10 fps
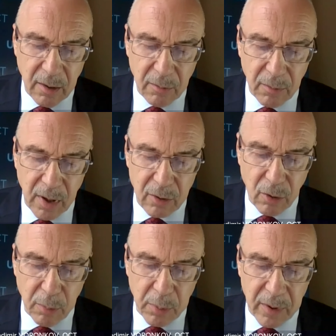
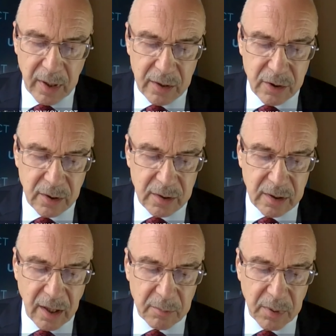where operations
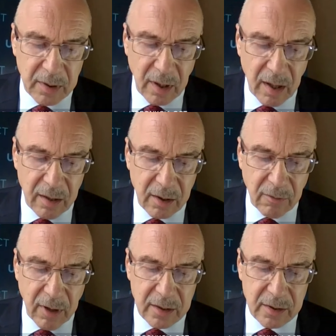had been
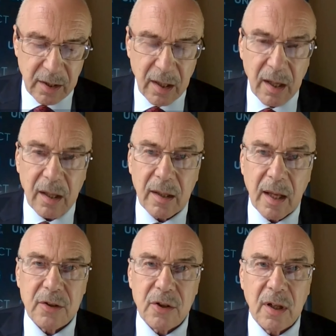otherwise
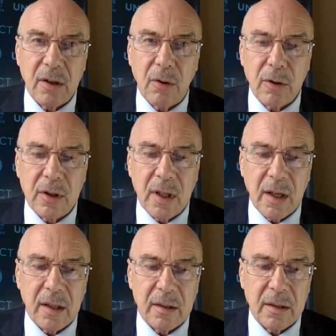largely
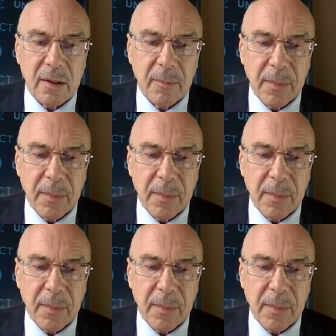contained.